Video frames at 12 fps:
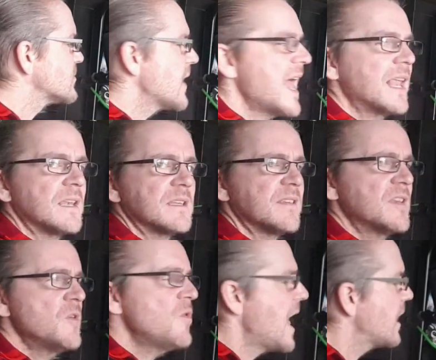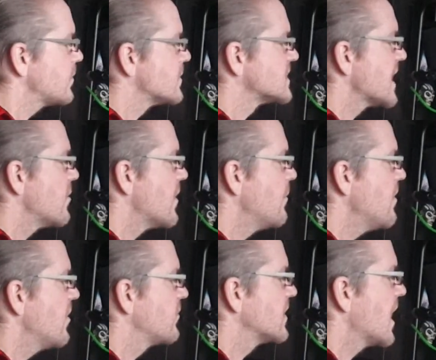as well. The new album is out. And
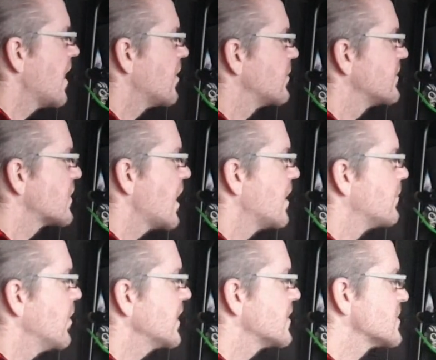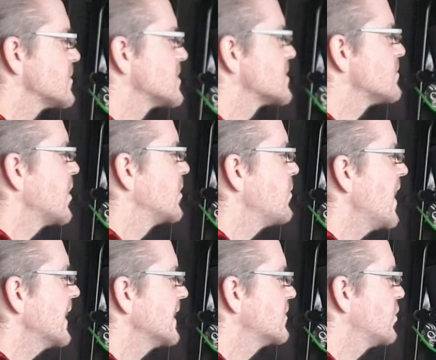what have we got? We've got My Cosmos Is Mine,
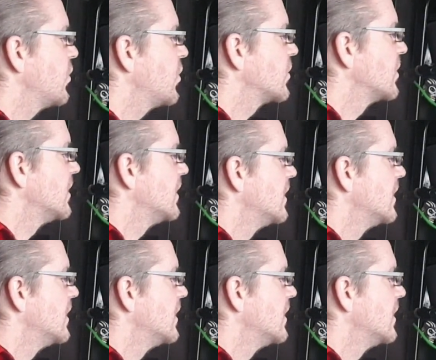Wagging Tongue,